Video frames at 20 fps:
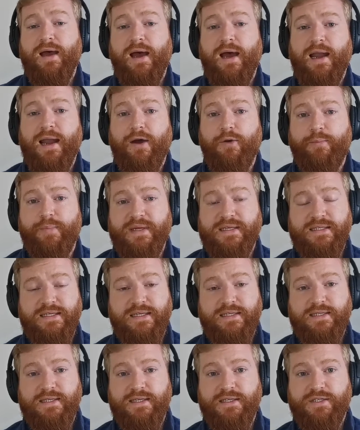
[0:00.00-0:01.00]
allow
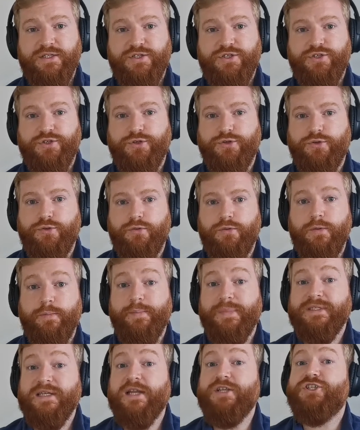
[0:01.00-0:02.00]
businesses to
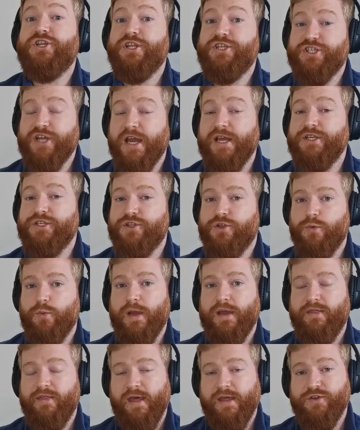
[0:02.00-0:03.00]
potentially change the
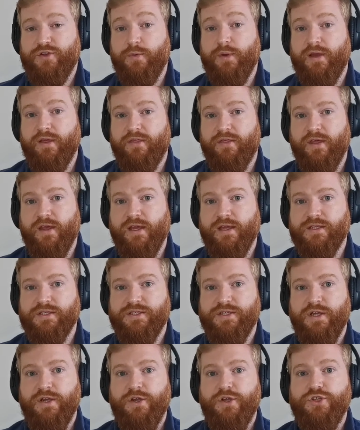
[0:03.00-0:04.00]
way they're doing
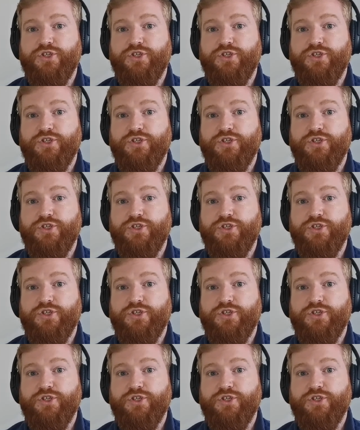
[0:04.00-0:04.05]
things